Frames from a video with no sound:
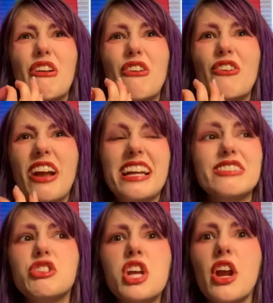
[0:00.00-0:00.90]
red
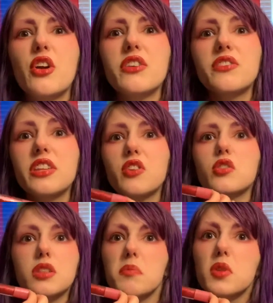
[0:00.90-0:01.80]
cherry flavored
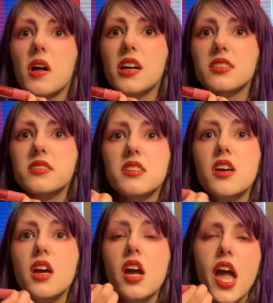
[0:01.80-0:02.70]
lip gloss
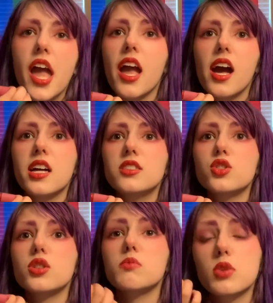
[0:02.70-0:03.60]
and
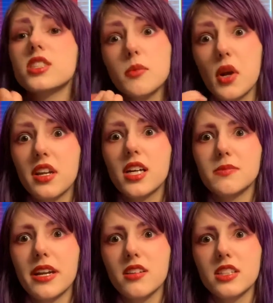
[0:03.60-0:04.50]
put some red
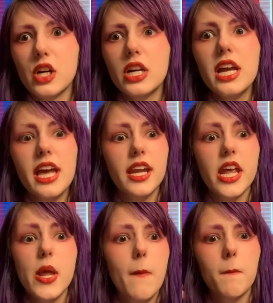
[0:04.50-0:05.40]
cosmetic glitter in it,
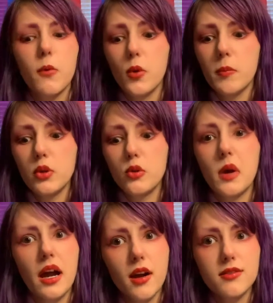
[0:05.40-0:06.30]
and boom, you
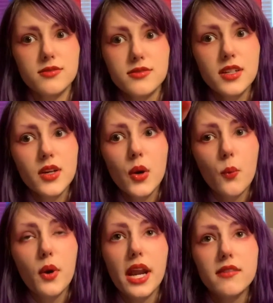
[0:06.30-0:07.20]
have
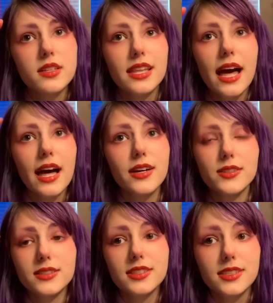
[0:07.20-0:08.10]
whatever the
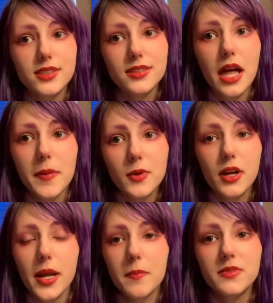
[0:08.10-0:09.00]
hell this lime
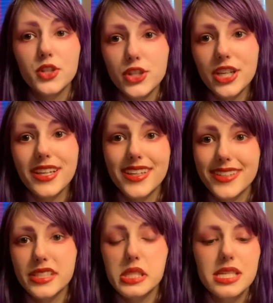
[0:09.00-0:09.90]
crime shit
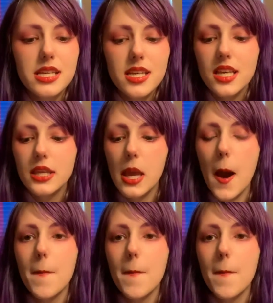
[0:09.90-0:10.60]
is. Yeah.